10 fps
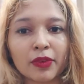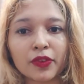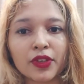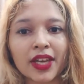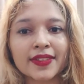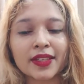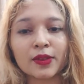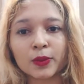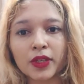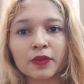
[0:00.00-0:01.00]
If you guys are
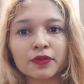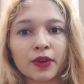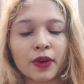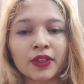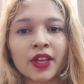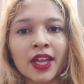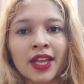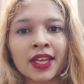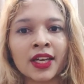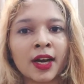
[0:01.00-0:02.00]
looking for
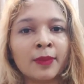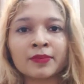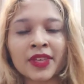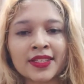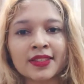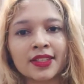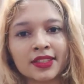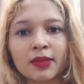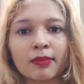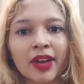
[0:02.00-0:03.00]
a
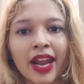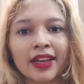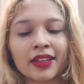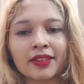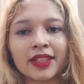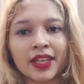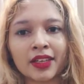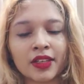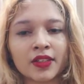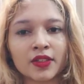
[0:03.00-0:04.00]
certain brand, there
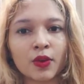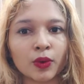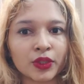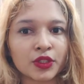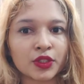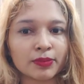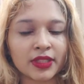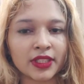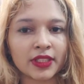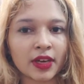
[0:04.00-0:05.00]
is going to
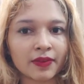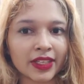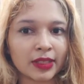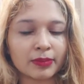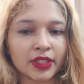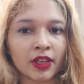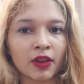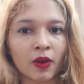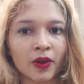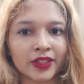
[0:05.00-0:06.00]
be
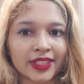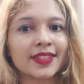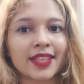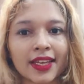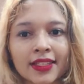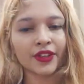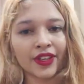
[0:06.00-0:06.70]
available on these sites.